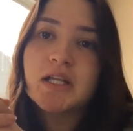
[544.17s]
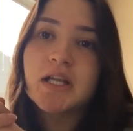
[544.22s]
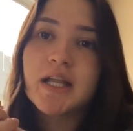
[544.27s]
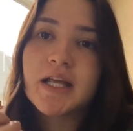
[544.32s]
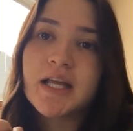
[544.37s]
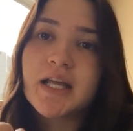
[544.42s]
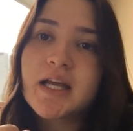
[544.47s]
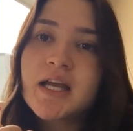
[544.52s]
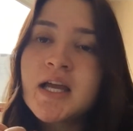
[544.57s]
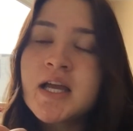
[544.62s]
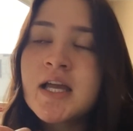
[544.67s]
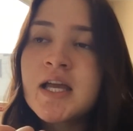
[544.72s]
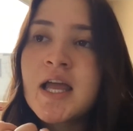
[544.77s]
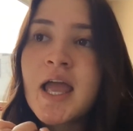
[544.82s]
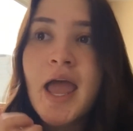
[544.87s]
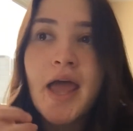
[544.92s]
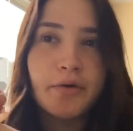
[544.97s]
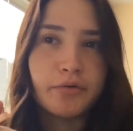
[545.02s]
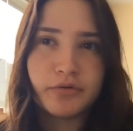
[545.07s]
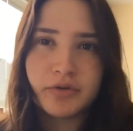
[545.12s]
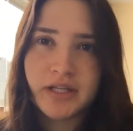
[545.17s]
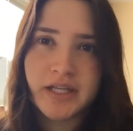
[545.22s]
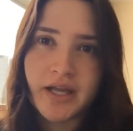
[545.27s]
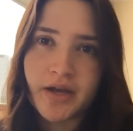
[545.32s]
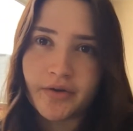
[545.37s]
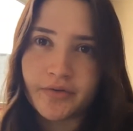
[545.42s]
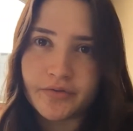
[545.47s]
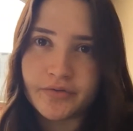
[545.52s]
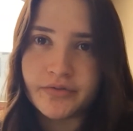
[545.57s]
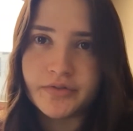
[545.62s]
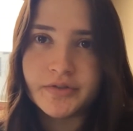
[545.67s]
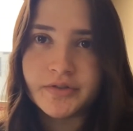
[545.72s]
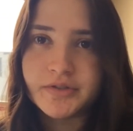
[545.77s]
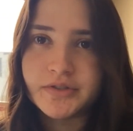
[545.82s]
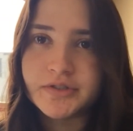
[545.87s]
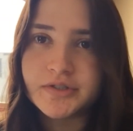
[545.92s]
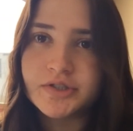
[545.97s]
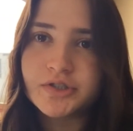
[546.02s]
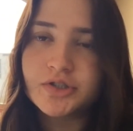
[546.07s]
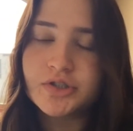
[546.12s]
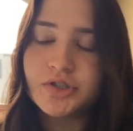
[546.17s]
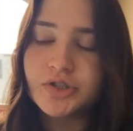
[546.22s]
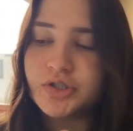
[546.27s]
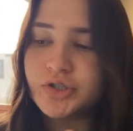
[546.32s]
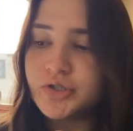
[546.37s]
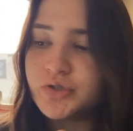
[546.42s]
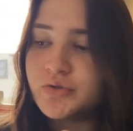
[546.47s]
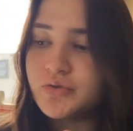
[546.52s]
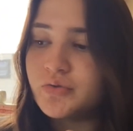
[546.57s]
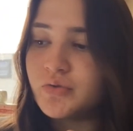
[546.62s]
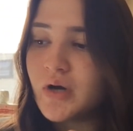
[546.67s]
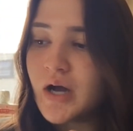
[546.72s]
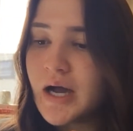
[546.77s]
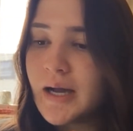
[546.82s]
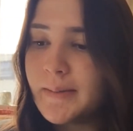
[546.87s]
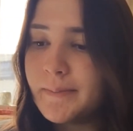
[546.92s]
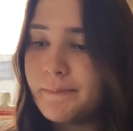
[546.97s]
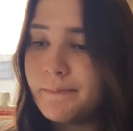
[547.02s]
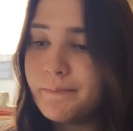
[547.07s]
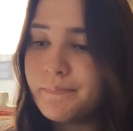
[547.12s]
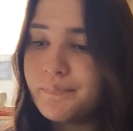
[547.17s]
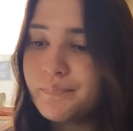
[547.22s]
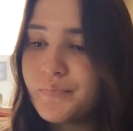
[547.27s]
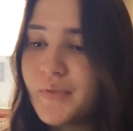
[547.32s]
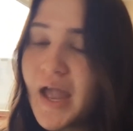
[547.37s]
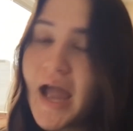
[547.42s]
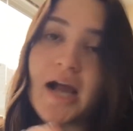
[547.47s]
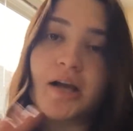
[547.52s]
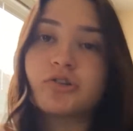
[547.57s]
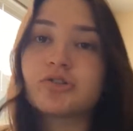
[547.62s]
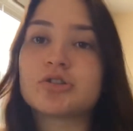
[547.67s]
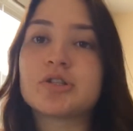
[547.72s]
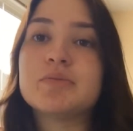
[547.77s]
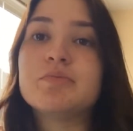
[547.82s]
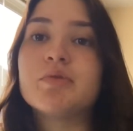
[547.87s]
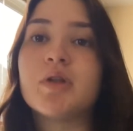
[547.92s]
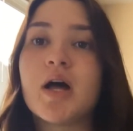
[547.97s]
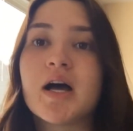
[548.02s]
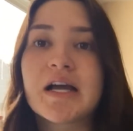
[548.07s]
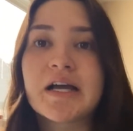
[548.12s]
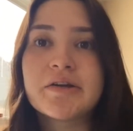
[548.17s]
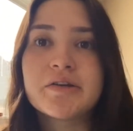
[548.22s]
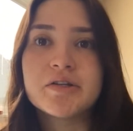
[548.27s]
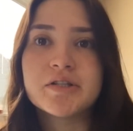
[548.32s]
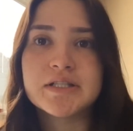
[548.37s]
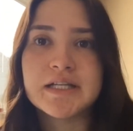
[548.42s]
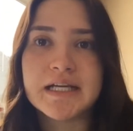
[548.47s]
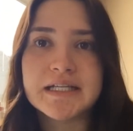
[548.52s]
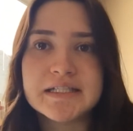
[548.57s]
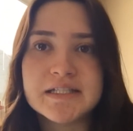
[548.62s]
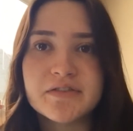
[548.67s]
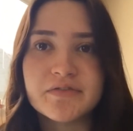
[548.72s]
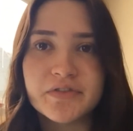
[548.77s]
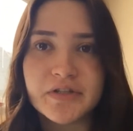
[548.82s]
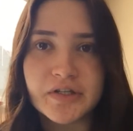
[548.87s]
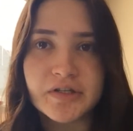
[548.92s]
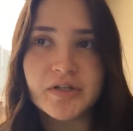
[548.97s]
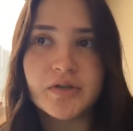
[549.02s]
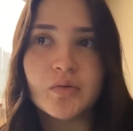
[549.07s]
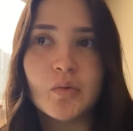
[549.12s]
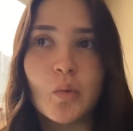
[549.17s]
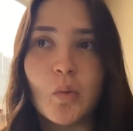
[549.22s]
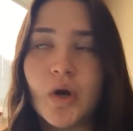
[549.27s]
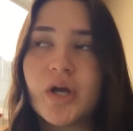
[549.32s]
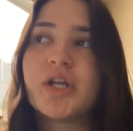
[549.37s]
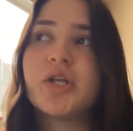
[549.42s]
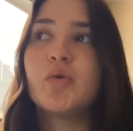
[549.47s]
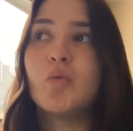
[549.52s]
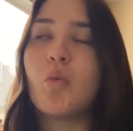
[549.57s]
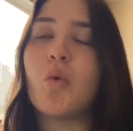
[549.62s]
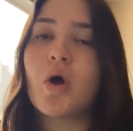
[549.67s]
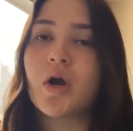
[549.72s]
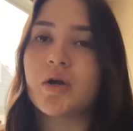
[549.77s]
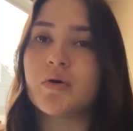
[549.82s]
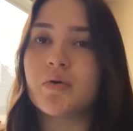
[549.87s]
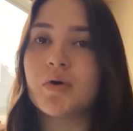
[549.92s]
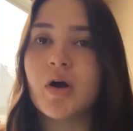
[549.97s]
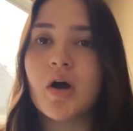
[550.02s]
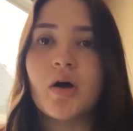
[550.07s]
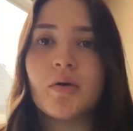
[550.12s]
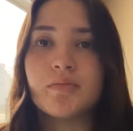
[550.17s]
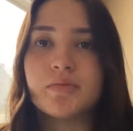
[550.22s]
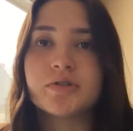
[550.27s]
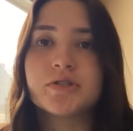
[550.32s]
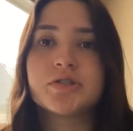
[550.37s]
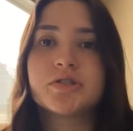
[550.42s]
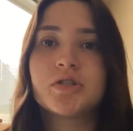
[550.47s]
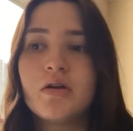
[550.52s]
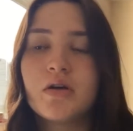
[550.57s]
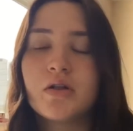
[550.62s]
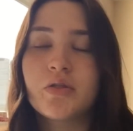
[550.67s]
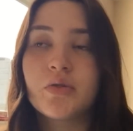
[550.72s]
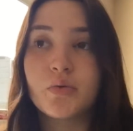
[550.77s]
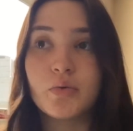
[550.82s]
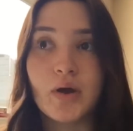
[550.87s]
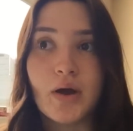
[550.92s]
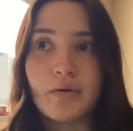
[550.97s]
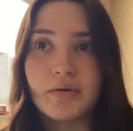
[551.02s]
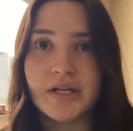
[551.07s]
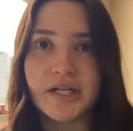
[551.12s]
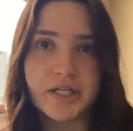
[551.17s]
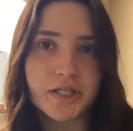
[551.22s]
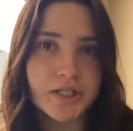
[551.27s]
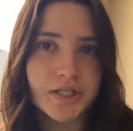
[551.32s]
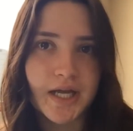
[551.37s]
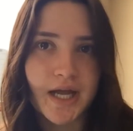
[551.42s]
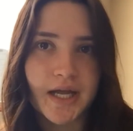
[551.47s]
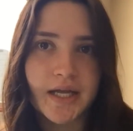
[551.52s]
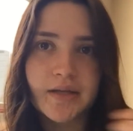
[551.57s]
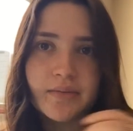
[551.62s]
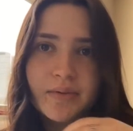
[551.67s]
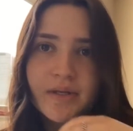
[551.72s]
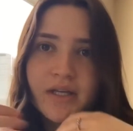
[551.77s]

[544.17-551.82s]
to like, and really helpful to actually block out your days and figure out what you want to accomplish throughout each day,